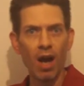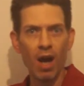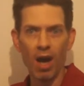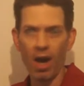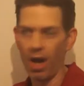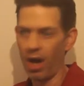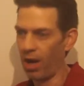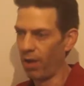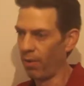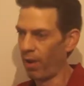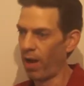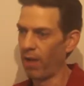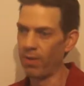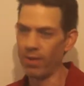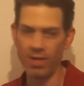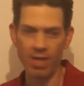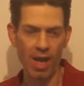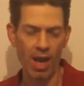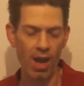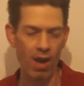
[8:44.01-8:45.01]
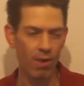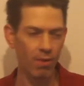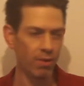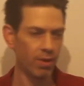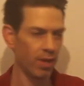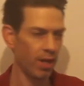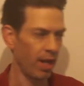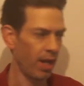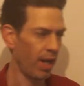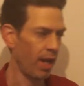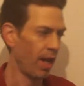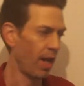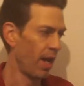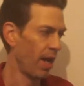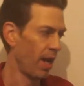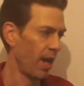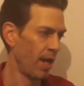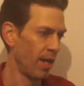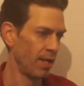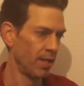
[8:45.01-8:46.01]
around the town,
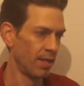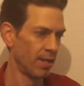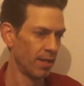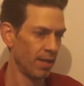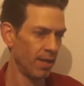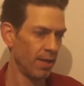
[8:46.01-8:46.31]
and